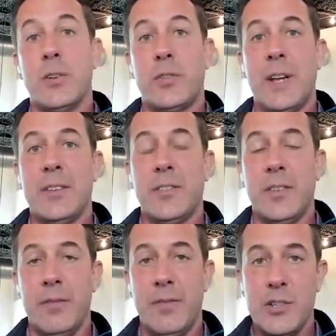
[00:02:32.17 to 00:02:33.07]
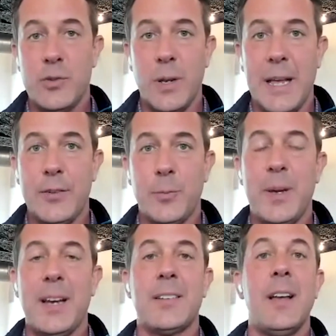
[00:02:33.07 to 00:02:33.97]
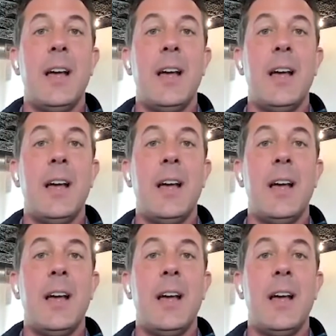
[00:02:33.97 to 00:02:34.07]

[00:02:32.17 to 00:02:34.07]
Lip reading: understands the visual aspect